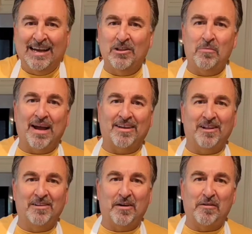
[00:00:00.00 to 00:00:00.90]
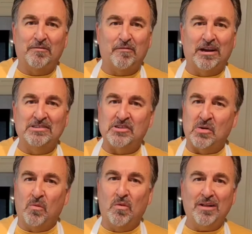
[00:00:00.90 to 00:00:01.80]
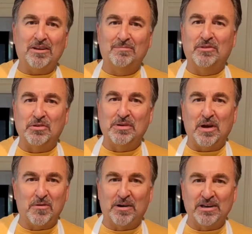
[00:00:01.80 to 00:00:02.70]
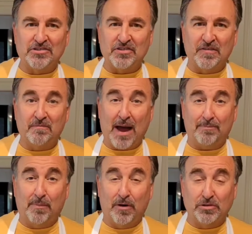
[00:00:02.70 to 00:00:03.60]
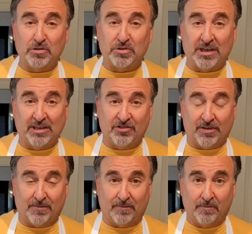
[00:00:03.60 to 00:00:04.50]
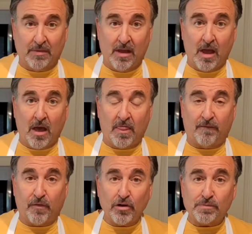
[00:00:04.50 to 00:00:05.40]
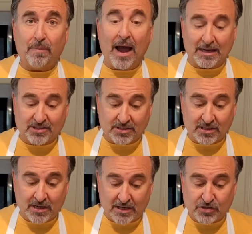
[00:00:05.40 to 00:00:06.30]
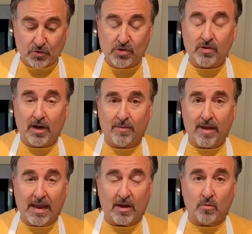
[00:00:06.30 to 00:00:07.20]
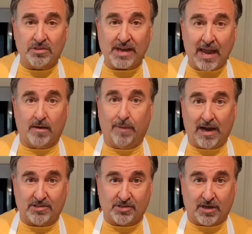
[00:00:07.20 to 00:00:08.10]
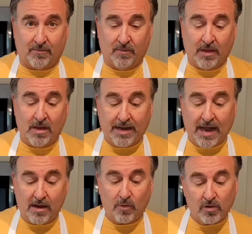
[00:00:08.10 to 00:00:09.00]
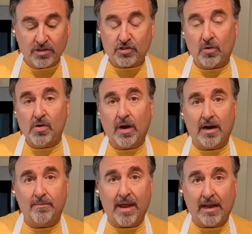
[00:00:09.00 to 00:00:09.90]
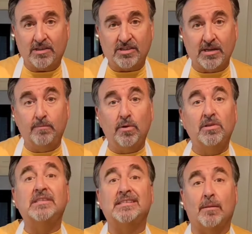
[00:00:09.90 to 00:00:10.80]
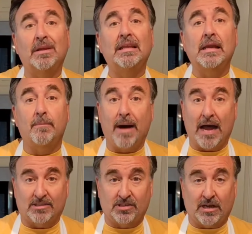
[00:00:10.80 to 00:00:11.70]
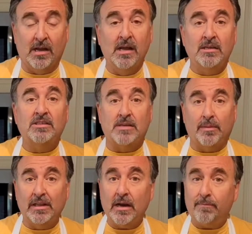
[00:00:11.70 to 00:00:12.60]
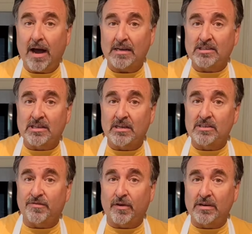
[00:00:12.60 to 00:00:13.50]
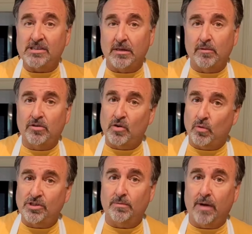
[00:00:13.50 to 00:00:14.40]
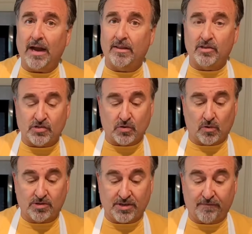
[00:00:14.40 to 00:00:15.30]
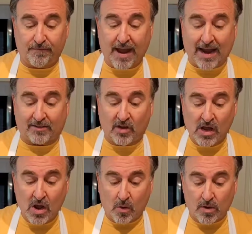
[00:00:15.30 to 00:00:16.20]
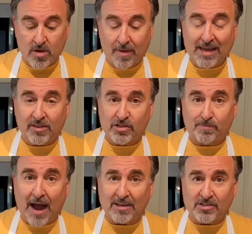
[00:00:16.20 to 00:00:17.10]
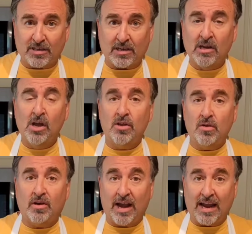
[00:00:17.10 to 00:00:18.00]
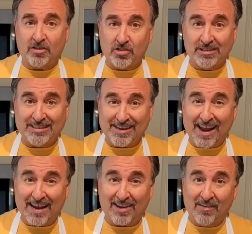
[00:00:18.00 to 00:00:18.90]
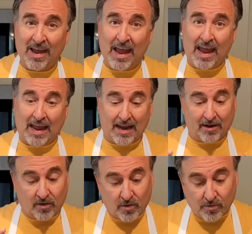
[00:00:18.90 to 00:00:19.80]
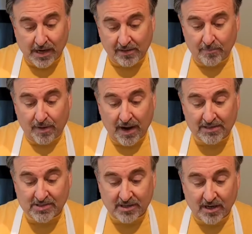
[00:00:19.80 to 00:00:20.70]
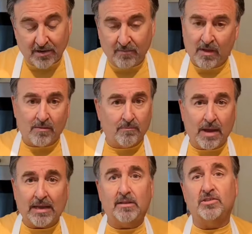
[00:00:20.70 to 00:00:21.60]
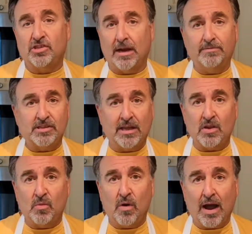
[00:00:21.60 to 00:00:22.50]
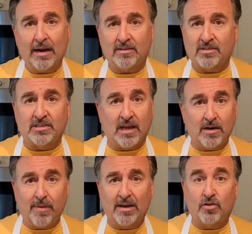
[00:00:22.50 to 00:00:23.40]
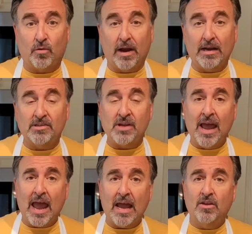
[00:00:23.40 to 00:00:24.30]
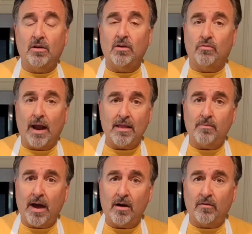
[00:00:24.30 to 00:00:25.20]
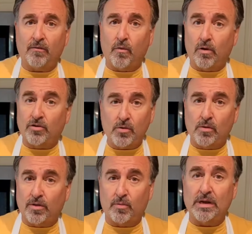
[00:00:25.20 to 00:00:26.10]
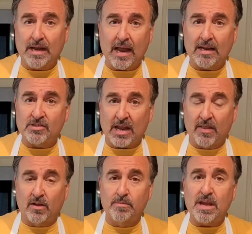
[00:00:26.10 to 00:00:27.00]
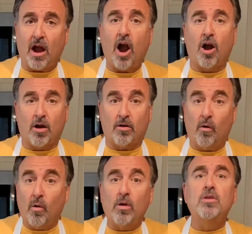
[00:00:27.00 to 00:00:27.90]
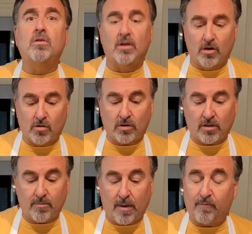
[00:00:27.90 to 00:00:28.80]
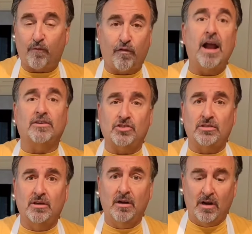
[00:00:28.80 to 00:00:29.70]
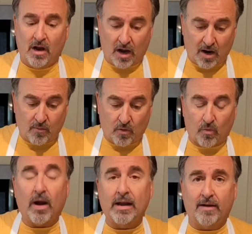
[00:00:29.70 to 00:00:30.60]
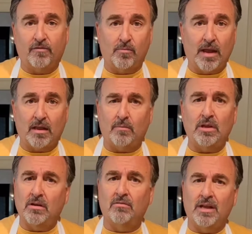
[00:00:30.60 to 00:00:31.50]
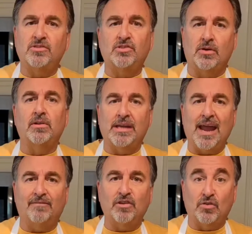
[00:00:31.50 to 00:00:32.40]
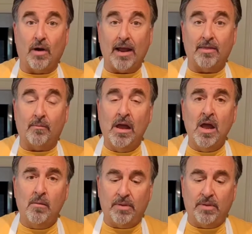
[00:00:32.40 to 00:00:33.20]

Hello my culinary friends, and welcome to another edition of Papa Bojo's Kitchen. The first pasta I showed you how to make was egg pasta. Now I'm going to show you how to make simple semolina pasta. Semolina pasta is very similar to what you buy in the stores. In fact, when you make this pasta, you can actually take and create the pasta, make the shapes that you want, set them on trays, and you can dry them out for 2 or 3 days and they'll be hard. Or you can cook them up fresh. Right after making them. You don't necessarily have to dry them.